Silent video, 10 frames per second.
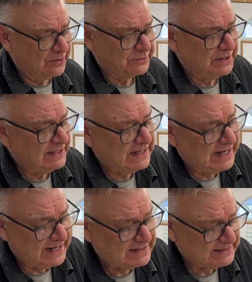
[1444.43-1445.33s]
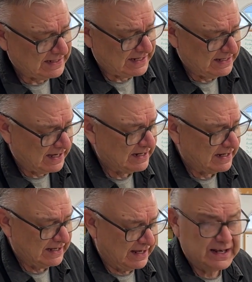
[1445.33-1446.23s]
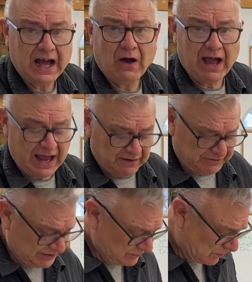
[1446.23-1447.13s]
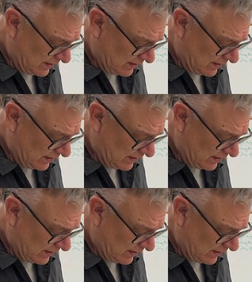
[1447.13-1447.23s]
out really nicely. Now I have this